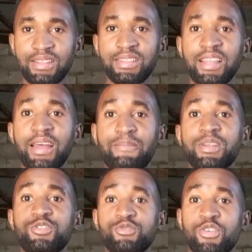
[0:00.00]

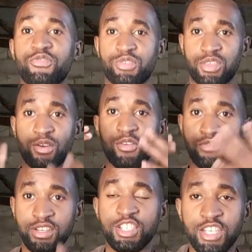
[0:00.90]
rapid growth of
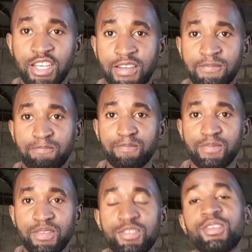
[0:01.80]
the chicken.
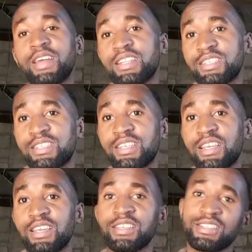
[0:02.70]
So that
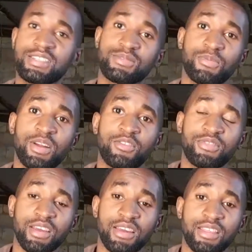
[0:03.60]
is one of
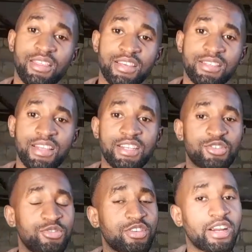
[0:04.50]
the things that
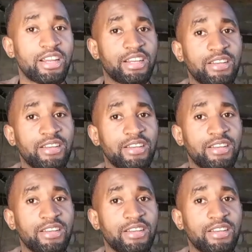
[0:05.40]
usually